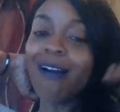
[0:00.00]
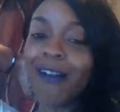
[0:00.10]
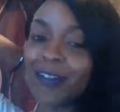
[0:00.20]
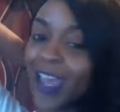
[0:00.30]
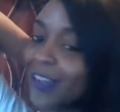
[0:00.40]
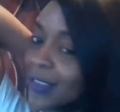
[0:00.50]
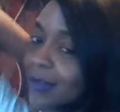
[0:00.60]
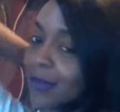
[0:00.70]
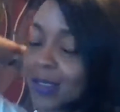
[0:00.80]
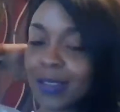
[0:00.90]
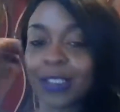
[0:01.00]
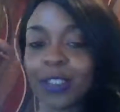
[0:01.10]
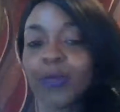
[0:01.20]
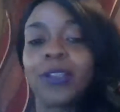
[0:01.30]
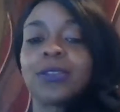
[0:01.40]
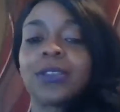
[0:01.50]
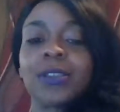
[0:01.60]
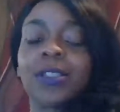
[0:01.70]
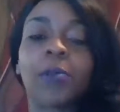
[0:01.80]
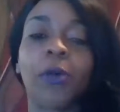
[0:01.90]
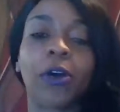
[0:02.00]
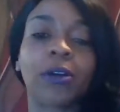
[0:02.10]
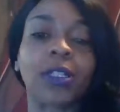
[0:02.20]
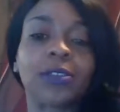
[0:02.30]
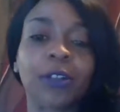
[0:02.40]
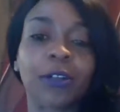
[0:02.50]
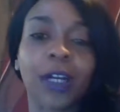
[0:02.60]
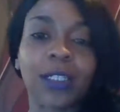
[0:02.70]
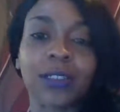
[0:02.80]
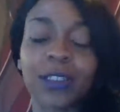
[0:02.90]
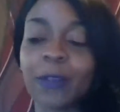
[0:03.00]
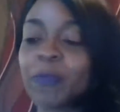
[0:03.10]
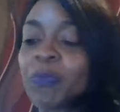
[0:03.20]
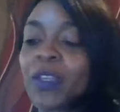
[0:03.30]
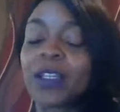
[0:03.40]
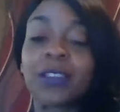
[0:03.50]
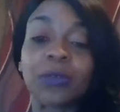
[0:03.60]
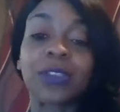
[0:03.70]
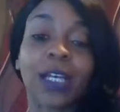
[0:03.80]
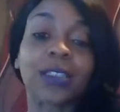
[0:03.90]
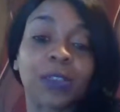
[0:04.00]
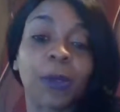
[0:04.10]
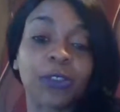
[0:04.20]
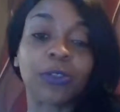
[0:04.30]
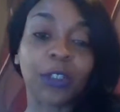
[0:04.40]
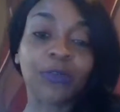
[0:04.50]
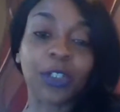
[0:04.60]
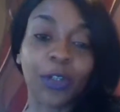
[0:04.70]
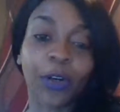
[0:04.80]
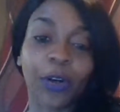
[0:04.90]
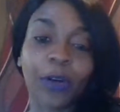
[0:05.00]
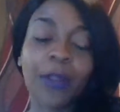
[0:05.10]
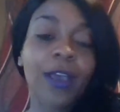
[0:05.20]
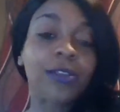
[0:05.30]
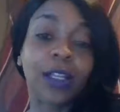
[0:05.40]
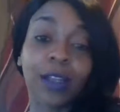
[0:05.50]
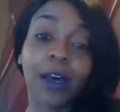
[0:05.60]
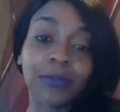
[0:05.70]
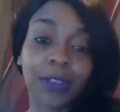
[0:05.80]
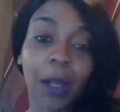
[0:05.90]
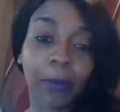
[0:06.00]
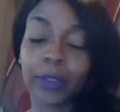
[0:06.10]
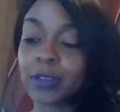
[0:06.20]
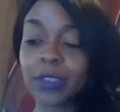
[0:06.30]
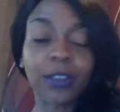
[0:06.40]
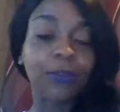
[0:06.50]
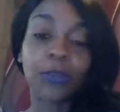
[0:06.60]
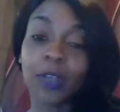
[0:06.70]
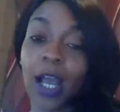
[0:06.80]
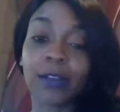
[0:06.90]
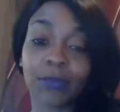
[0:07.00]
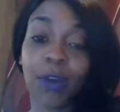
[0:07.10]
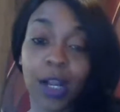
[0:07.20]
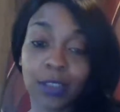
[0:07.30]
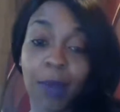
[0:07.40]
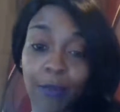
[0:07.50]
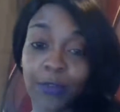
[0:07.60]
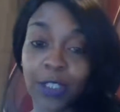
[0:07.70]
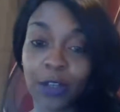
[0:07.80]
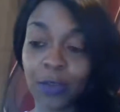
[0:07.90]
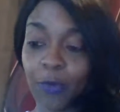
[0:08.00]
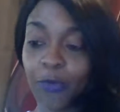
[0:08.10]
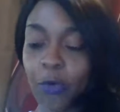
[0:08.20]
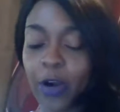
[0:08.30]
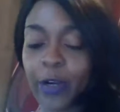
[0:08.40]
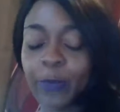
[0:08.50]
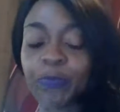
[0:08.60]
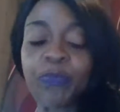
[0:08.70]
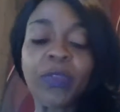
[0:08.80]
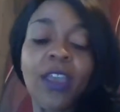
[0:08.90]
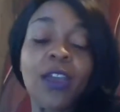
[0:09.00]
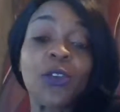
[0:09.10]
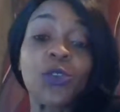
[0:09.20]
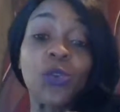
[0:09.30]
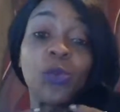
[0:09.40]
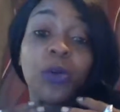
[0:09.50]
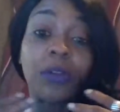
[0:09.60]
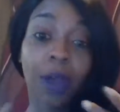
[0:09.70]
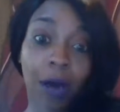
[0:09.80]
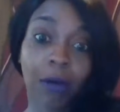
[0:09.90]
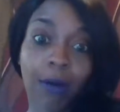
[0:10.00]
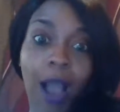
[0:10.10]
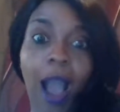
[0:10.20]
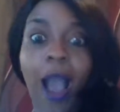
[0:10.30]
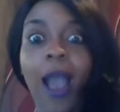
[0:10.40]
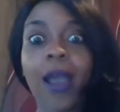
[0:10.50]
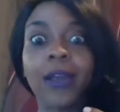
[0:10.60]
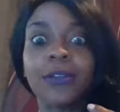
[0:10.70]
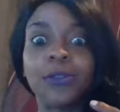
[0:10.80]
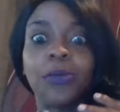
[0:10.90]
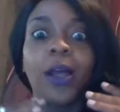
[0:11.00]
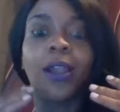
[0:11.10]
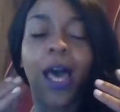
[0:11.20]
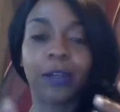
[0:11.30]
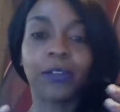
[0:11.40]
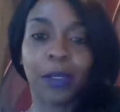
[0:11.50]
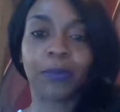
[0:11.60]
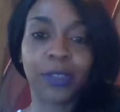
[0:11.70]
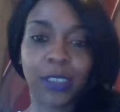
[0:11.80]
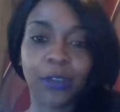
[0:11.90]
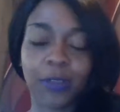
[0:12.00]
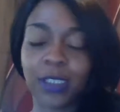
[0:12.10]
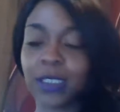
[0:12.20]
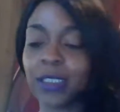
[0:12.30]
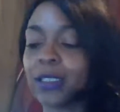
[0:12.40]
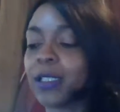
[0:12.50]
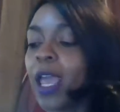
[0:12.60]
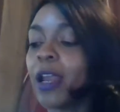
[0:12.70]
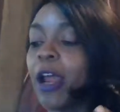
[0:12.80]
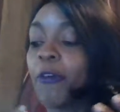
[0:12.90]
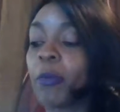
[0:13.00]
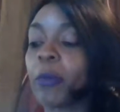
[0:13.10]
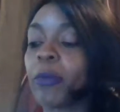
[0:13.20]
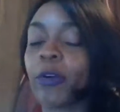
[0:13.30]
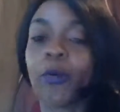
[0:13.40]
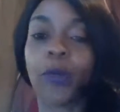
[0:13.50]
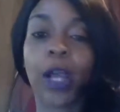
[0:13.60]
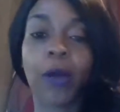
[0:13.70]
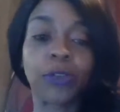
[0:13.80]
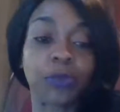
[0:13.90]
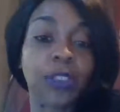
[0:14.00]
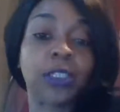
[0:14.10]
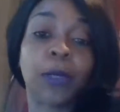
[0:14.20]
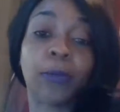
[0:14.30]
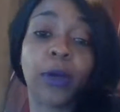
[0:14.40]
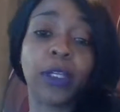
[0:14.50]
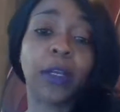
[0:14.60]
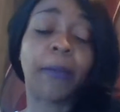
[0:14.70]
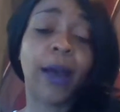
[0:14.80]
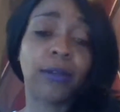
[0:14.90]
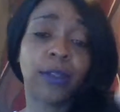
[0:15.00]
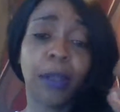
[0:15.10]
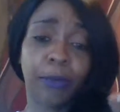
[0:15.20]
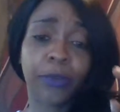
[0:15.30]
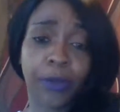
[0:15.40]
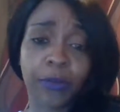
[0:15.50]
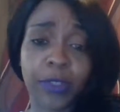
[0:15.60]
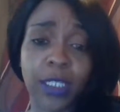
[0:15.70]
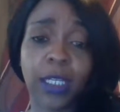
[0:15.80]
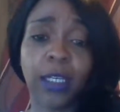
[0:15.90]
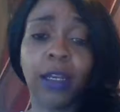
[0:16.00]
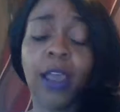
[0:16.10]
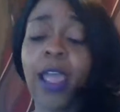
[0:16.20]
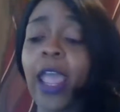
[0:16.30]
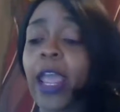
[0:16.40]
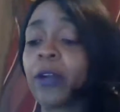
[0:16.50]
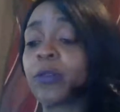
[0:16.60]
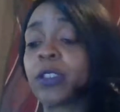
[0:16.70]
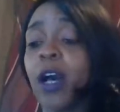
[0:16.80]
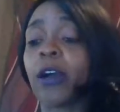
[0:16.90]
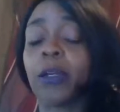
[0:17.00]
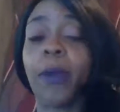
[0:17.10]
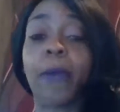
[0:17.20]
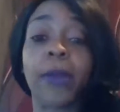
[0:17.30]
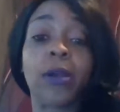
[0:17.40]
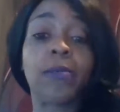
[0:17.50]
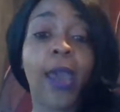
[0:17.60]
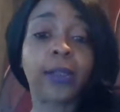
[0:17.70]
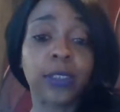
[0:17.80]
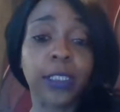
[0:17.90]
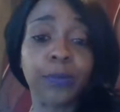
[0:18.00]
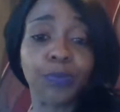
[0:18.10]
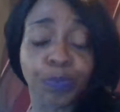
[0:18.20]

oh, okay, this situation just get more crazier and crazier, because he was like a special gifted girl that loves numbers. And if you guys have watched my videos before, you will know I do a lot of number sequences. And I remember when I was reading up on it about the number 13, and it was talking about Mary Magdalene,